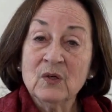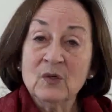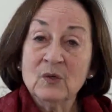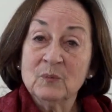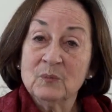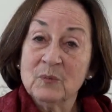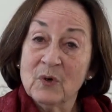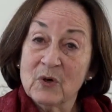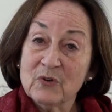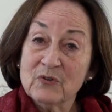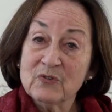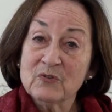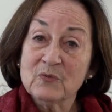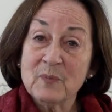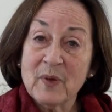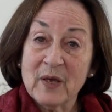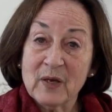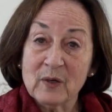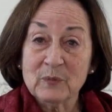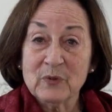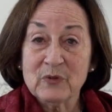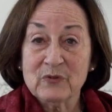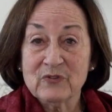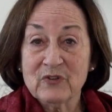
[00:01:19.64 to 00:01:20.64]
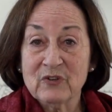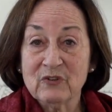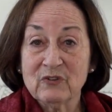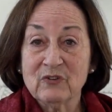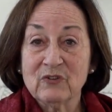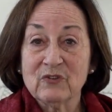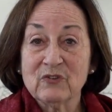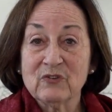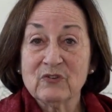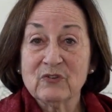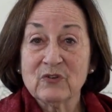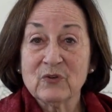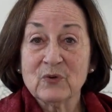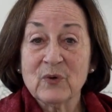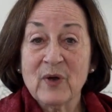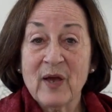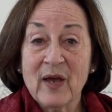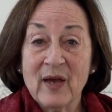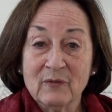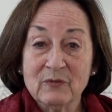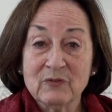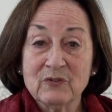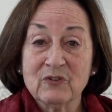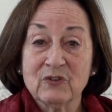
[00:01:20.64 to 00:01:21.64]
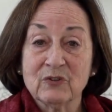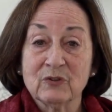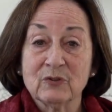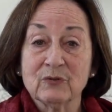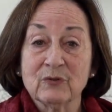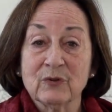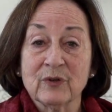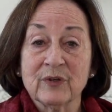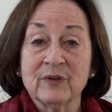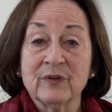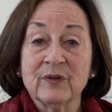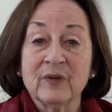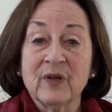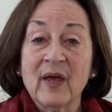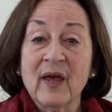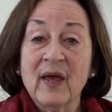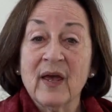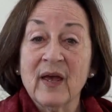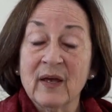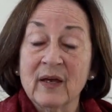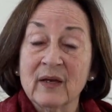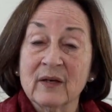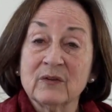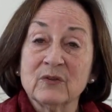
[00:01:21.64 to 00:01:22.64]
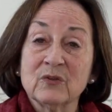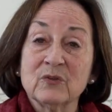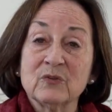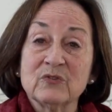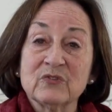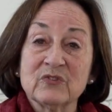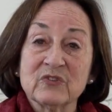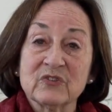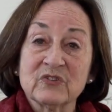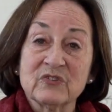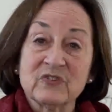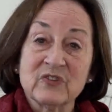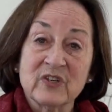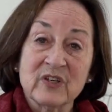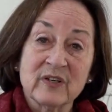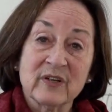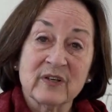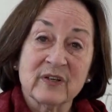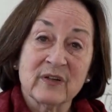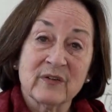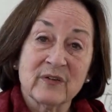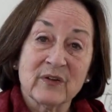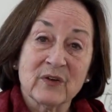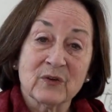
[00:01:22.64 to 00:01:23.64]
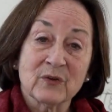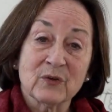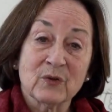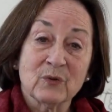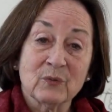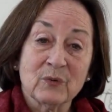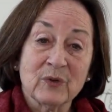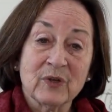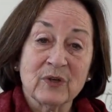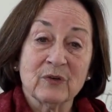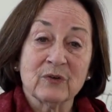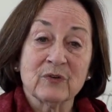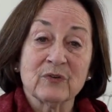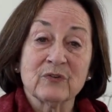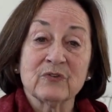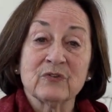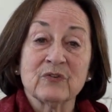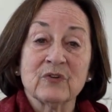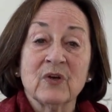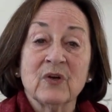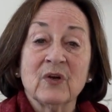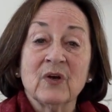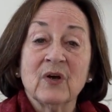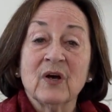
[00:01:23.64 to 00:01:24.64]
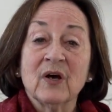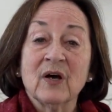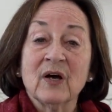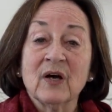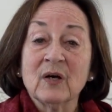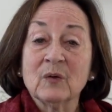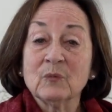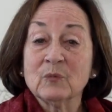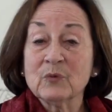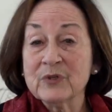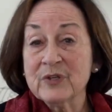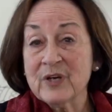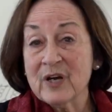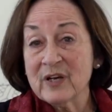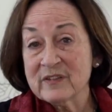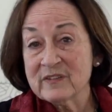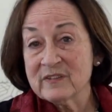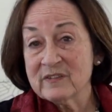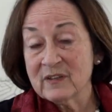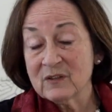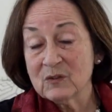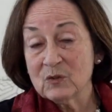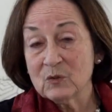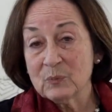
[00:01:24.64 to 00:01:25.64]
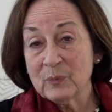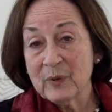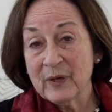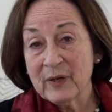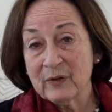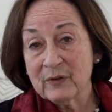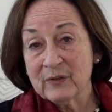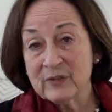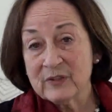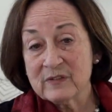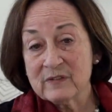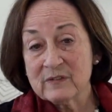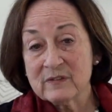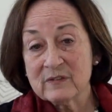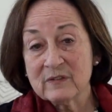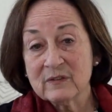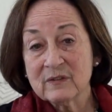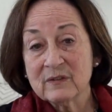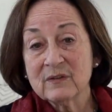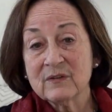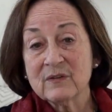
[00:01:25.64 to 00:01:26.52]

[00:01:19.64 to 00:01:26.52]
Most male musicians who have children and who succeeded in their careers were not single parents.